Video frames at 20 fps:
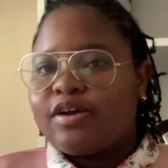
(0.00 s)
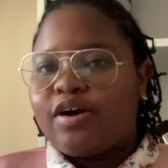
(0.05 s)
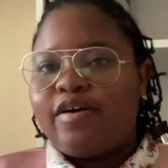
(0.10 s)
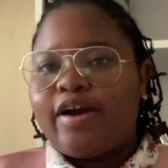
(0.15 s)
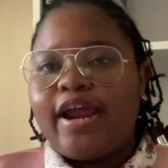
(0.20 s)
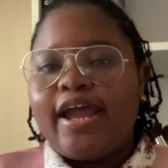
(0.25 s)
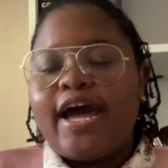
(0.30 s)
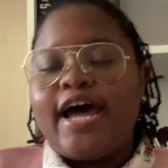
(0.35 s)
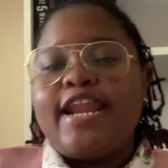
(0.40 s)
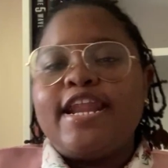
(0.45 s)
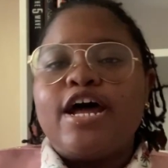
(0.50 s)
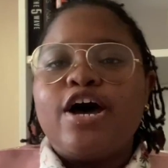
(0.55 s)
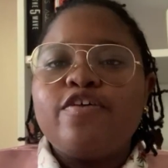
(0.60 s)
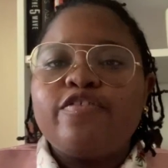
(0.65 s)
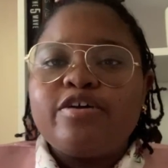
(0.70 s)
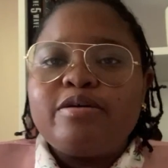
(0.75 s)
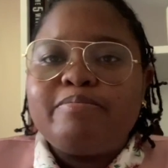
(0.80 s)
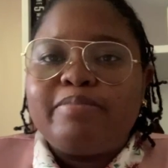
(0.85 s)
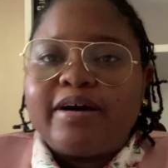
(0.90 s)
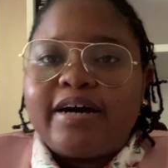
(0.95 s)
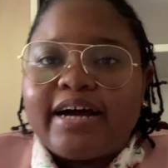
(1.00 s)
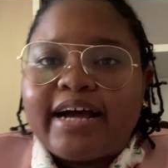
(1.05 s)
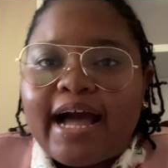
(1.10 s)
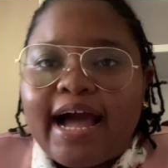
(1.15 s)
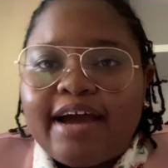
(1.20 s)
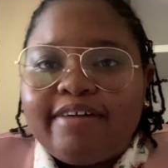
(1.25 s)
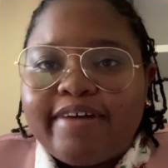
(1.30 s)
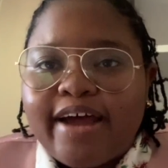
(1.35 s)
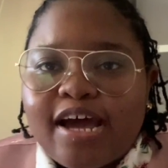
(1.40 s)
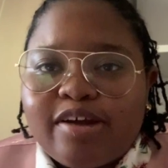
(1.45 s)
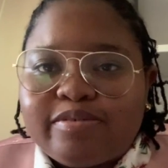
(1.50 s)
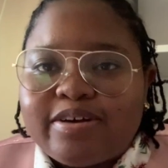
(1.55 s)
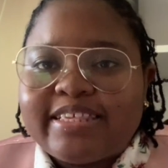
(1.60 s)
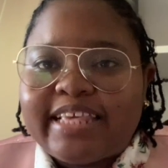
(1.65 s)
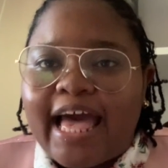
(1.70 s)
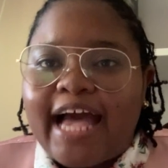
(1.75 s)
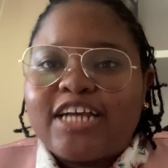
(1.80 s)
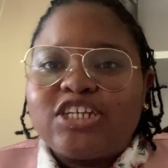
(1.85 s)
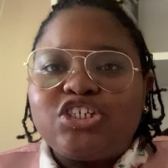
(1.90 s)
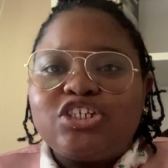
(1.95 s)
All right, another book I read was
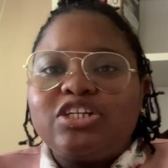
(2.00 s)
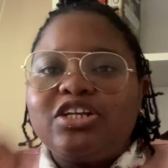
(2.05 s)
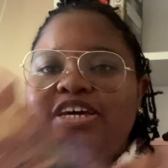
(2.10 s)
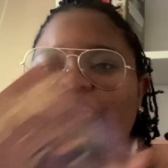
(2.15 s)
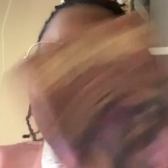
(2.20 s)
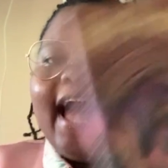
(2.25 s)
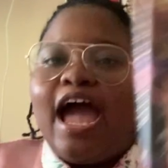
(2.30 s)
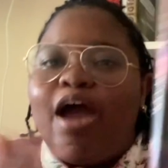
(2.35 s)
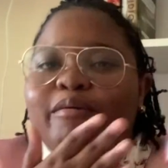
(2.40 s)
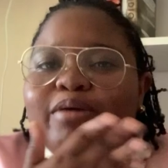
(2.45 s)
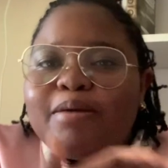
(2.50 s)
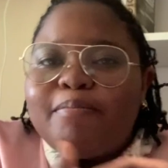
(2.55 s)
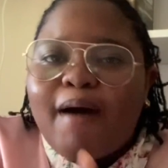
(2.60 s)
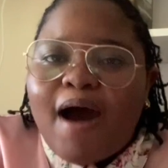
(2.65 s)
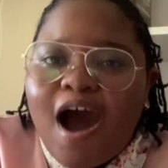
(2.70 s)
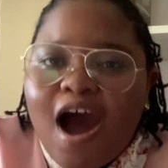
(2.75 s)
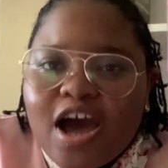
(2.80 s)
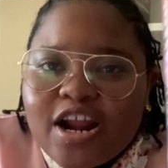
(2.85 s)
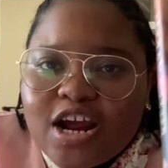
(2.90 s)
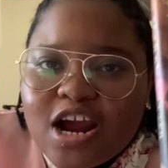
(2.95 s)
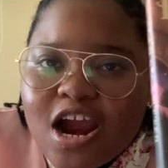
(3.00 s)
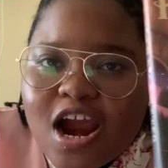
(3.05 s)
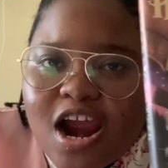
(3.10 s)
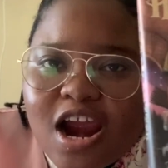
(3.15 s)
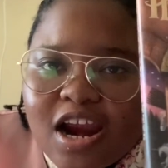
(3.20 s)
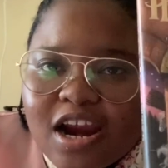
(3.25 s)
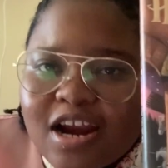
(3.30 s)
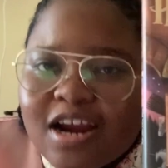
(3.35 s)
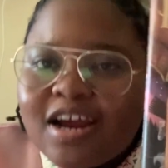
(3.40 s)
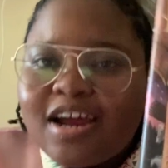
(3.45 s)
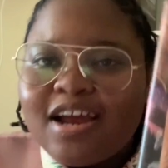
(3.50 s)
actually Harry Potter.